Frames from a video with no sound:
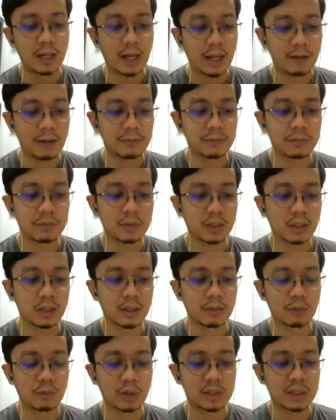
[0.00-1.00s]
left,
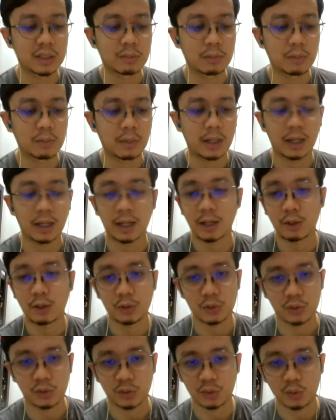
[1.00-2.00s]
for example, my
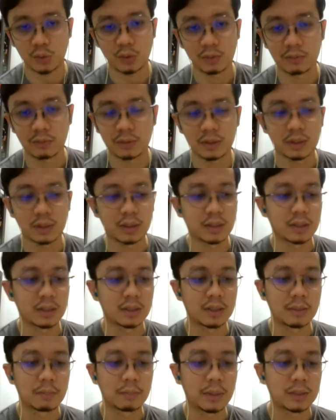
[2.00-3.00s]
house
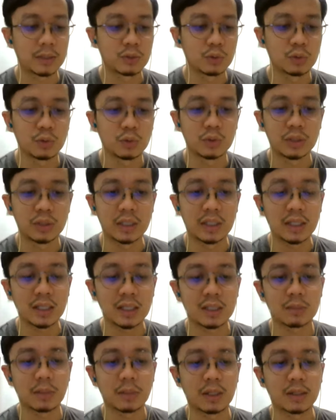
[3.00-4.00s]
over the past 2 to 3
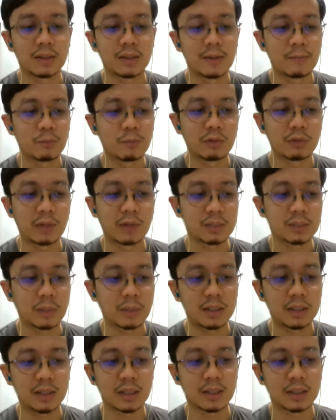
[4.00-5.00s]
years, but we've
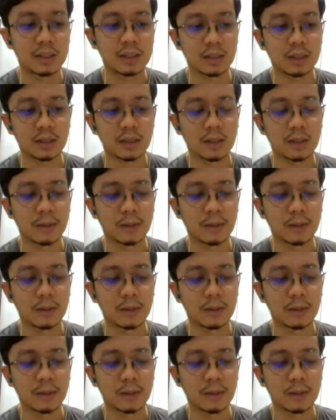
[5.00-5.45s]
expanded